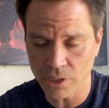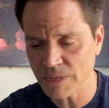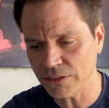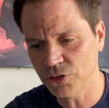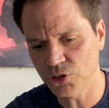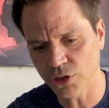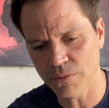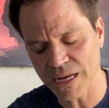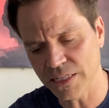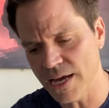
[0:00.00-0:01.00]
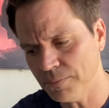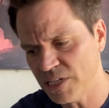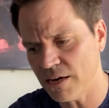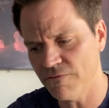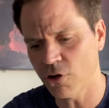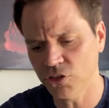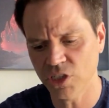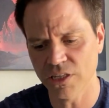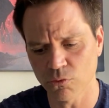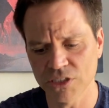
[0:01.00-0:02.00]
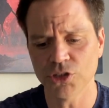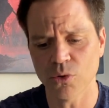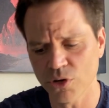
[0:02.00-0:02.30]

I'm not too sure about the updated version, the original,